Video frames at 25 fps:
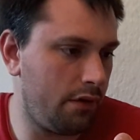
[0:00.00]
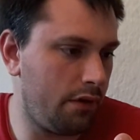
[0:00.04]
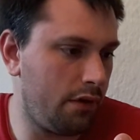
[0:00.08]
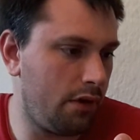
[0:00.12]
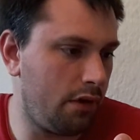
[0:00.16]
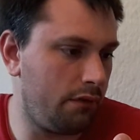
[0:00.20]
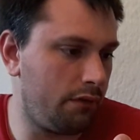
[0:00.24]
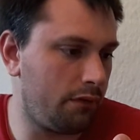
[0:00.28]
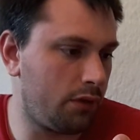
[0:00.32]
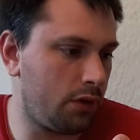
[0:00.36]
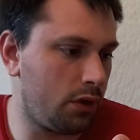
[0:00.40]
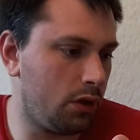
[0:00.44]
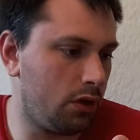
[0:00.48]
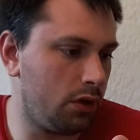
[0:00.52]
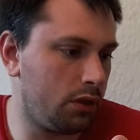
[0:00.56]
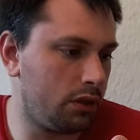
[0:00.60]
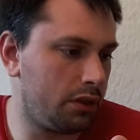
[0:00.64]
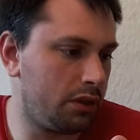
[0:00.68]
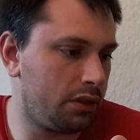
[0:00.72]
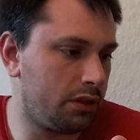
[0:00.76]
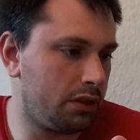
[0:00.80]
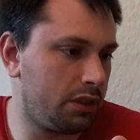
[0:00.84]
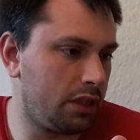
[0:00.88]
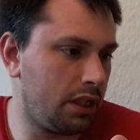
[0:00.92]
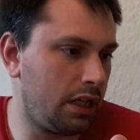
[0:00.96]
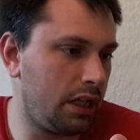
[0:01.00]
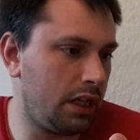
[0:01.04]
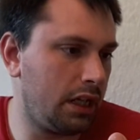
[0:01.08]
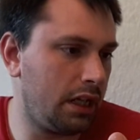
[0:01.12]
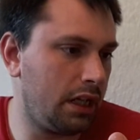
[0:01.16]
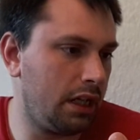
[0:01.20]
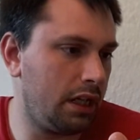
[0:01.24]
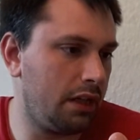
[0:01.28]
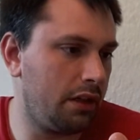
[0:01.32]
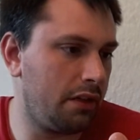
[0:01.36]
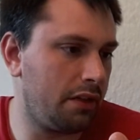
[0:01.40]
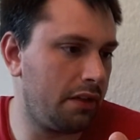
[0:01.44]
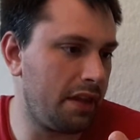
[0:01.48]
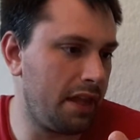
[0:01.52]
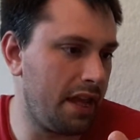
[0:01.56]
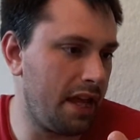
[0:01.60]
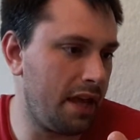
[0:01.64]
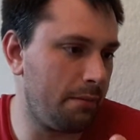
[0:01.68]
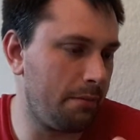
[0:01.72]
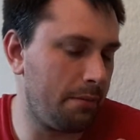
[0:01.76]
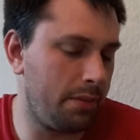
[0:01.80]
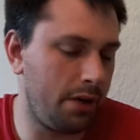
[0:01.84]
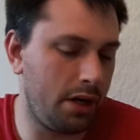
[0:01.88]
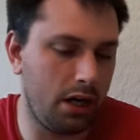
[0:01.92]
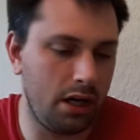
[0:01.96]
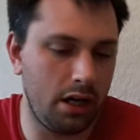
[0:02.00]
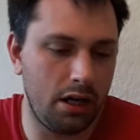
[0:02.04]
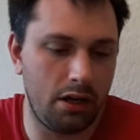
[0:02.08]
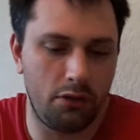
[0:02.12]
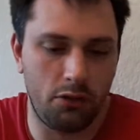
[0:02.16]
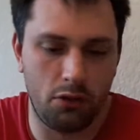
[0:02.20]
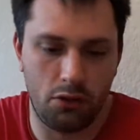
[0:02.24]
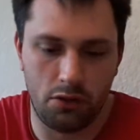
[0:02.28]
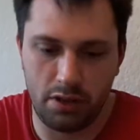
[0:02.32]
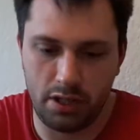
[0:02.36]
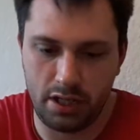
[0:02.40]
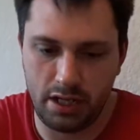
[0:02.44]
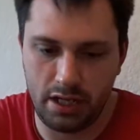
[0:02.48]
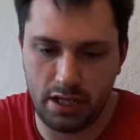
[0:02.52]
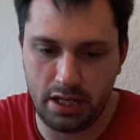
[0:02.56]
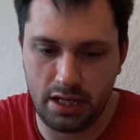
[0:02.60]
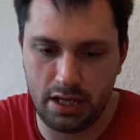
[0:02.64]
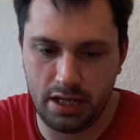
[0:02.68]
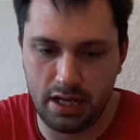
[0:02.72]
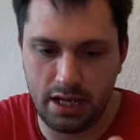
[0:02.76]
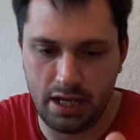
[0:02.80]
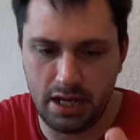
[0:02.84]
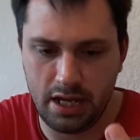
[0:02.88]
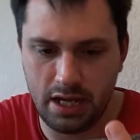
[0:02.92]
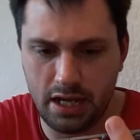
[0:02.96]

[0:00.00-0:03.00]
I've got the Empire on here,